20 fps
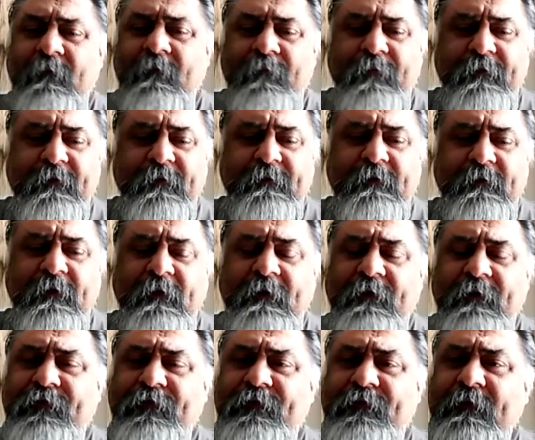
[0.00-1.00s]
But
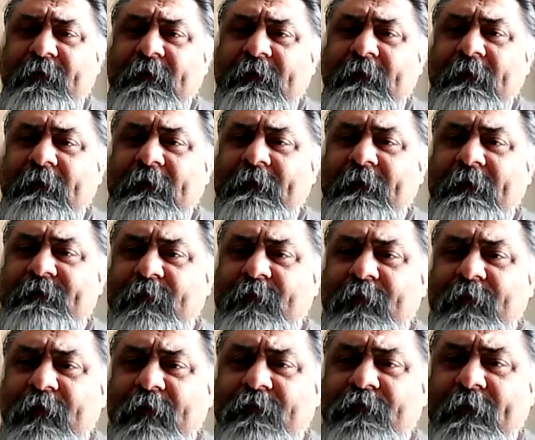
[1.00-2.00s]
nonetheless, it's a
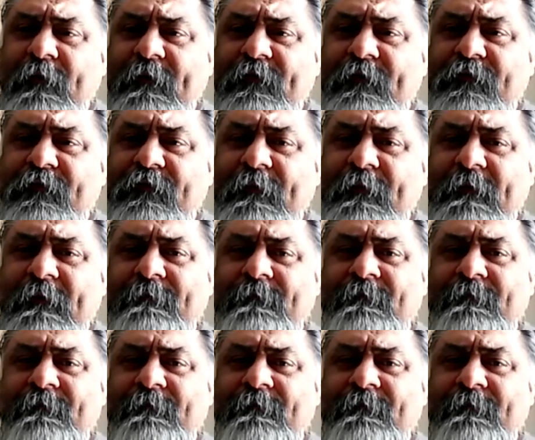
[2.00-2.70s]
beautiful history.